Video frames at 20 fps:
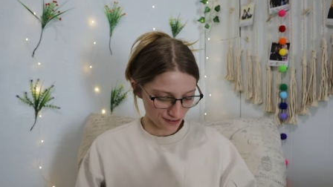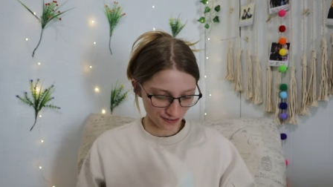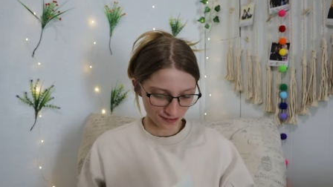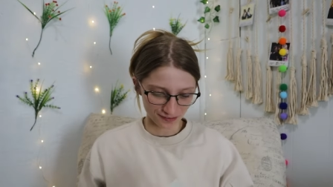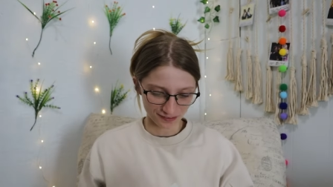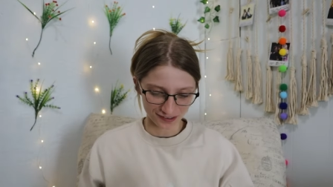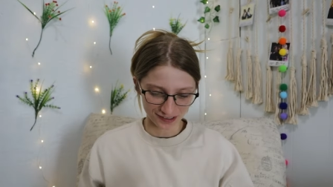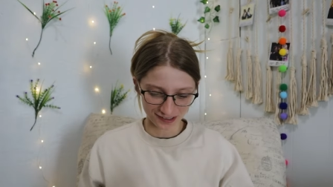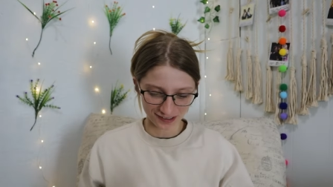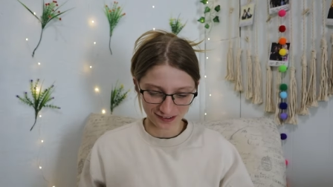
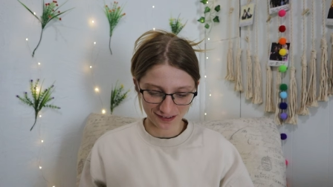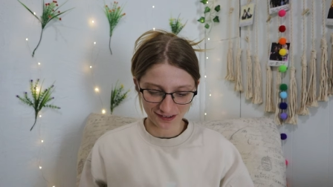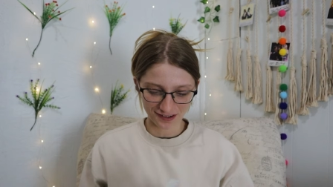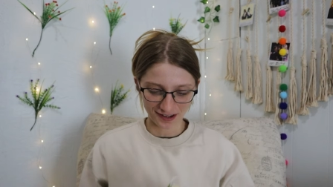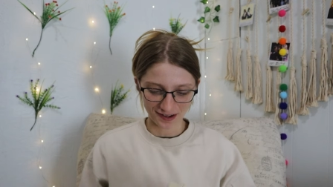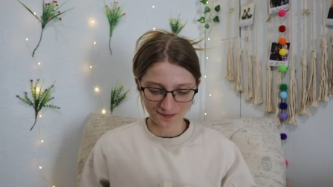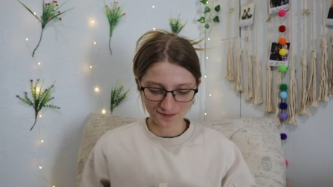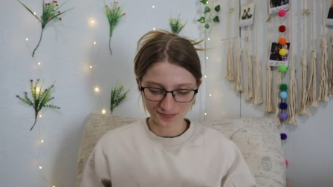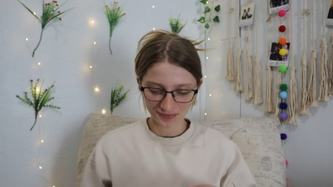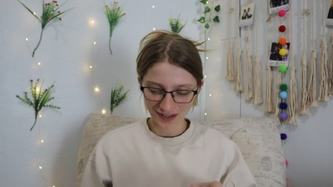
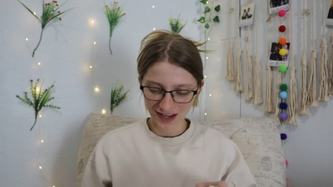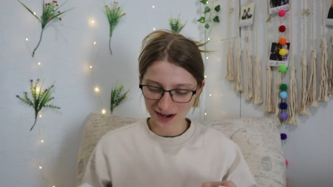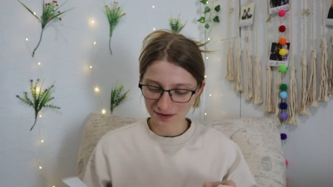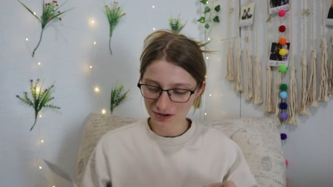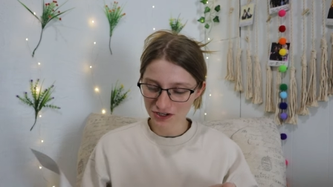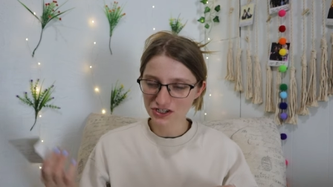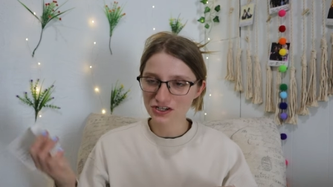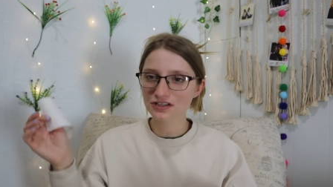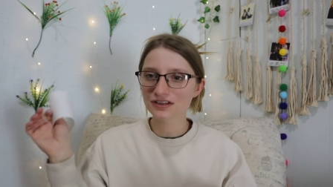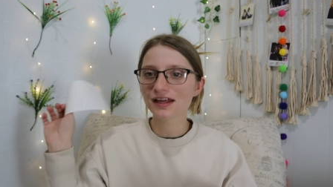Okay, I
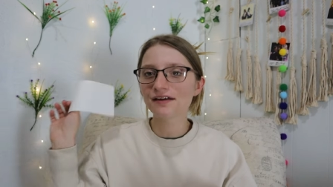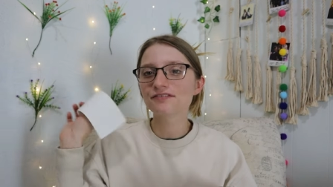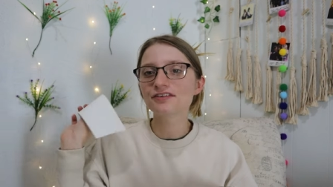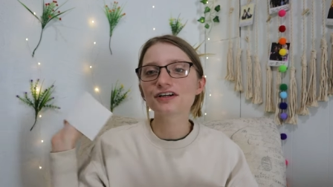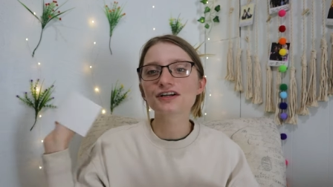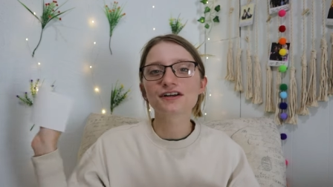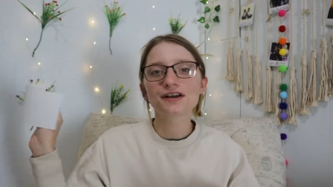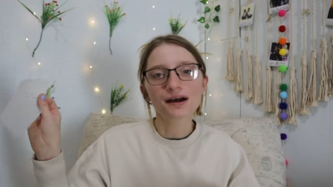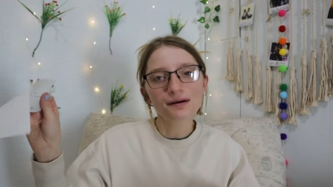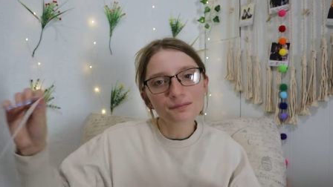wish you'd left
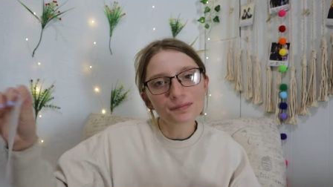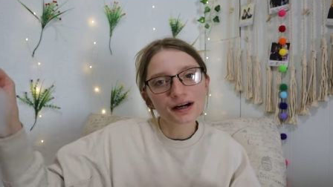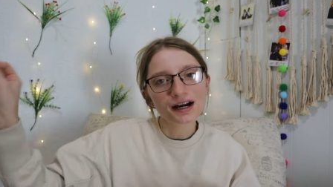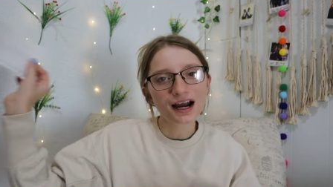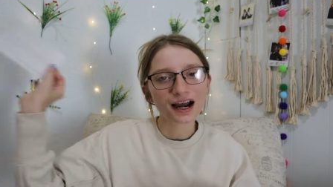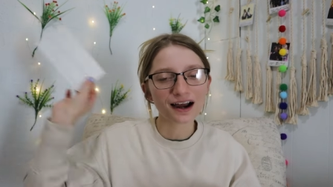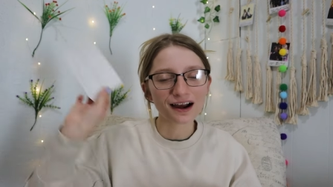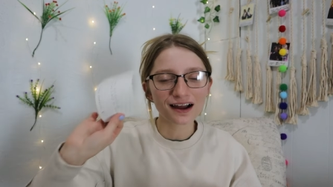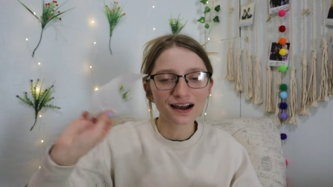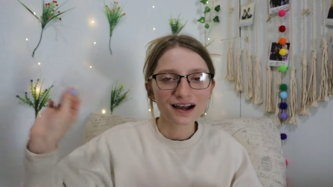your
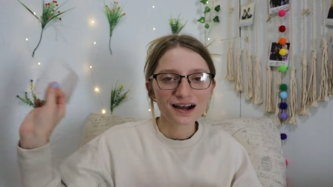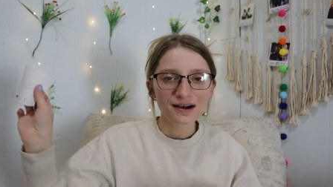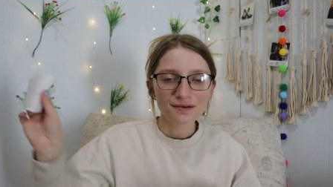number,